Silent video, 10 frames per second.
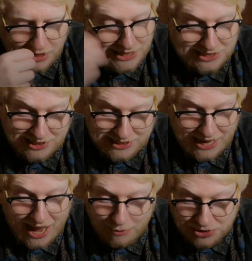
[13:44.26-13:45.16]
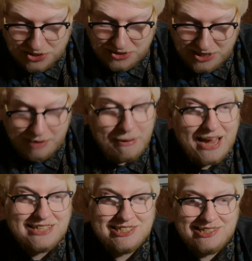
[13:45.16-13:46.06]
this is absolutely
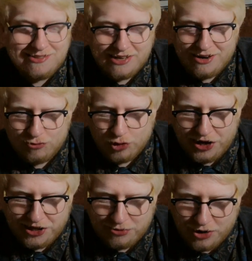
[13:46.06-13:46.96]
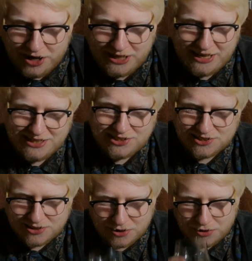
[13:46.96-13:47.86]
amazing. It really, really is.